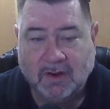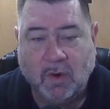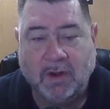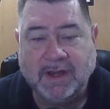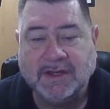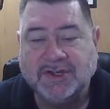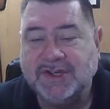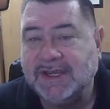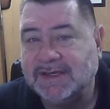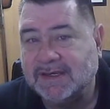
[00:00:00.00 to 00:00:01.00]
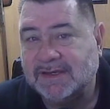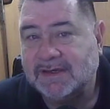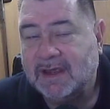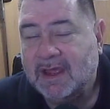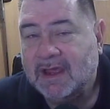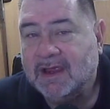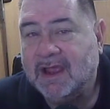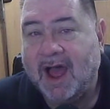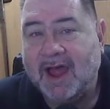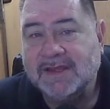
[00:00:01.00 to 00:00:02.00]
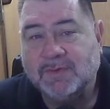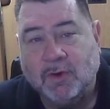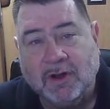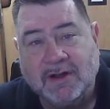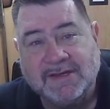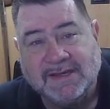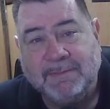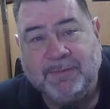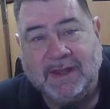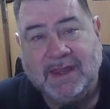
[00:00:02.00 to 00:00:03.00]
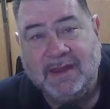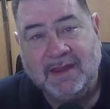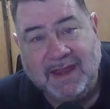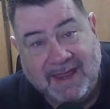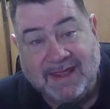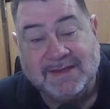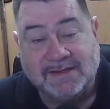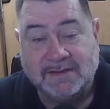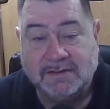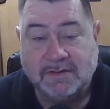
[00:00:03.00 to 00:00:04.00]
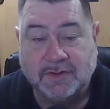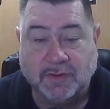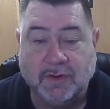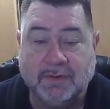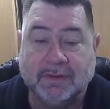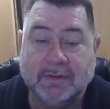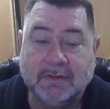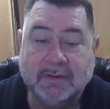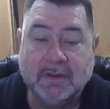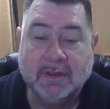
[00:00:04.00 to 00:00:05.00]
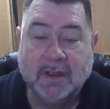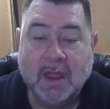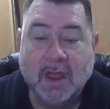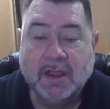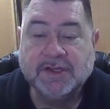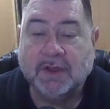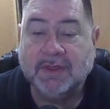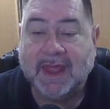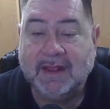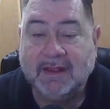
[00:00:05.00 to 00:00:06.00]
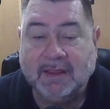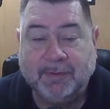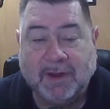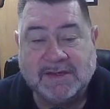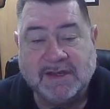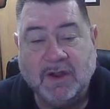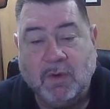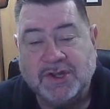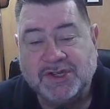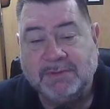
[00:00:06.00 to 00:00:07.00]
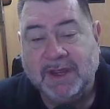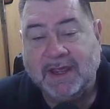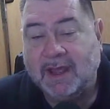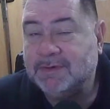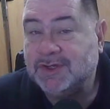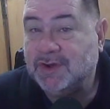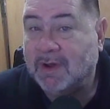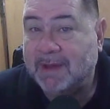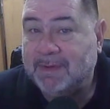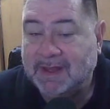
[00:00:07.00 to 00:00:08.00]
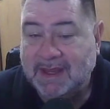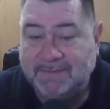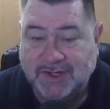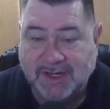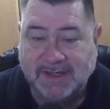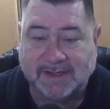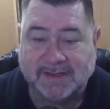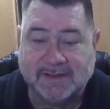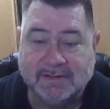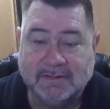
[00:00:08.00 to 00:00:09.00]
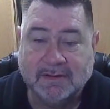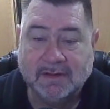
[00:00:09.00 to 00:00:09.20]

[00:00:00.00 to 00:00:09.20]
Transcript: According to Jesus, God's word simply is truth. So then the pressing question becomes, do I believe Jesus?